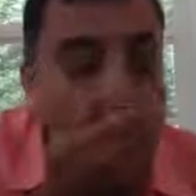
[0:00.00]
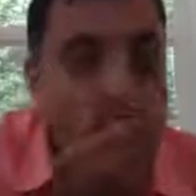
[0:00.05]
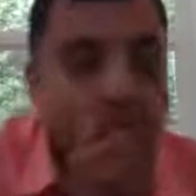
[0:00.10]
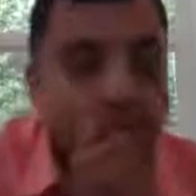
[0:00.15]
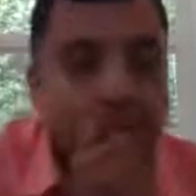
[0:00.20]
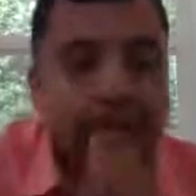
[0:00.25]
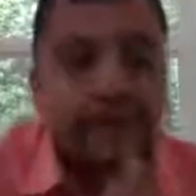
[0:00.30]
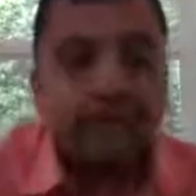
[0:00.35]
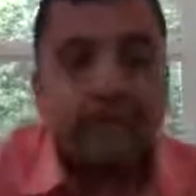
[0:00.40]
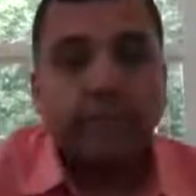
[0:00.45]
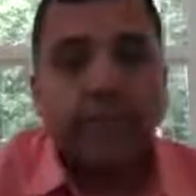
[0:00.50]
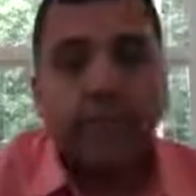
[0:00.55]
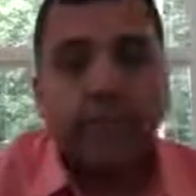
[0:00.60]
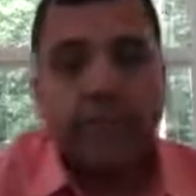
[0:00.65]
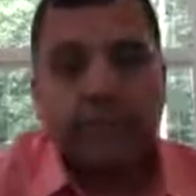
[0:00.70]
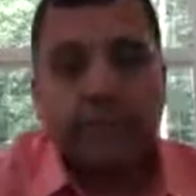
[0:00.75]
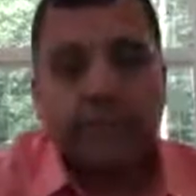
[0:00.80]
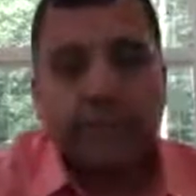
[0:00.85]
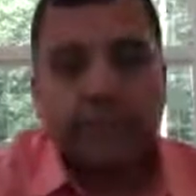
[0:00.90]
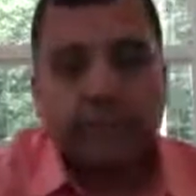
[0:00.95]
We also
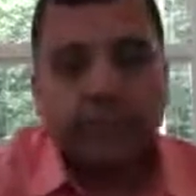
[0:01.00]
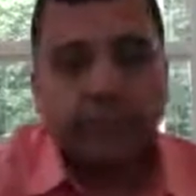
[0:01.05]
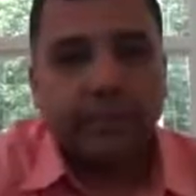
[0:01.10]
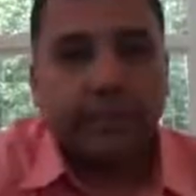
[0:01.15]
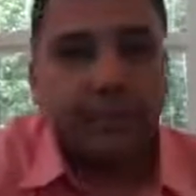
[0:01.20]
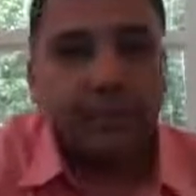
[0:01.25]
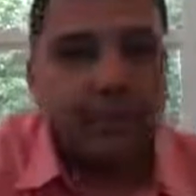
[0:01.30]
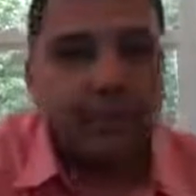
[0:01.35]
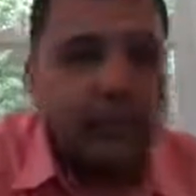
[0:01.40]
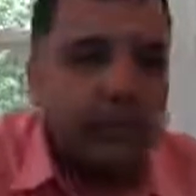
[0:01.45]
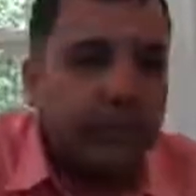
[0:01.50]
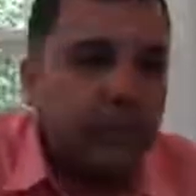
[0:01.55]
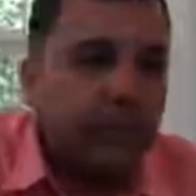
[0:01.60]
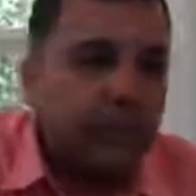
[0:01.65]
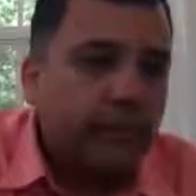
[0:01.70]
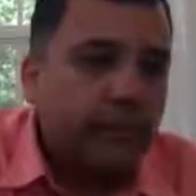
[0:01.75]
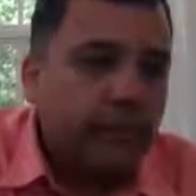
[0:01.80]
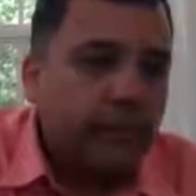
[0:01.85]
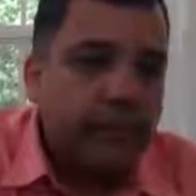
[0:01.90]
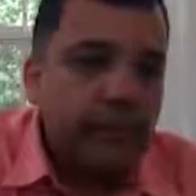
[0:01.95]
do fix and
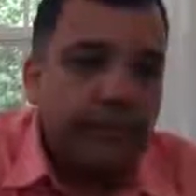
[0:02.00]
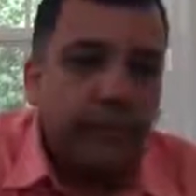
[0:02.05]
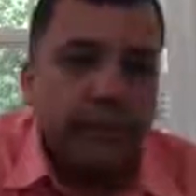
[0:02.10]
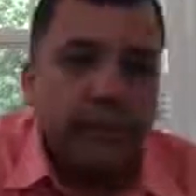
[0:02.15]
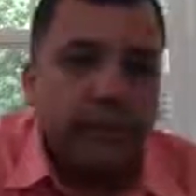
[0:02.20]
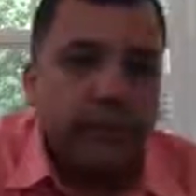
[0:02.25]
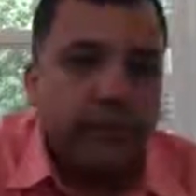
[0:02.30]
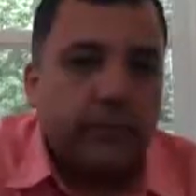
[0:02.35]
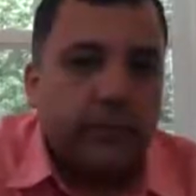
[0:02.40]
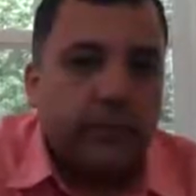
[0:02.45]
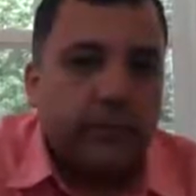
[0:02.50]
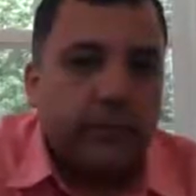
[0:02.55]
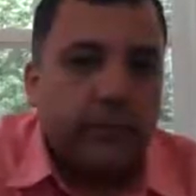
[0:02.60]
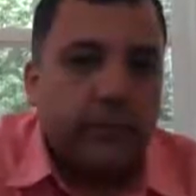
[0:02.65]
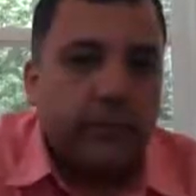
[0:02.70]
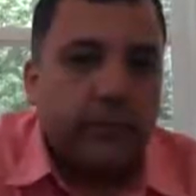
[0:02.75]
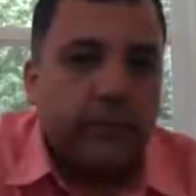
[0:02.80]
flips and buy and hold.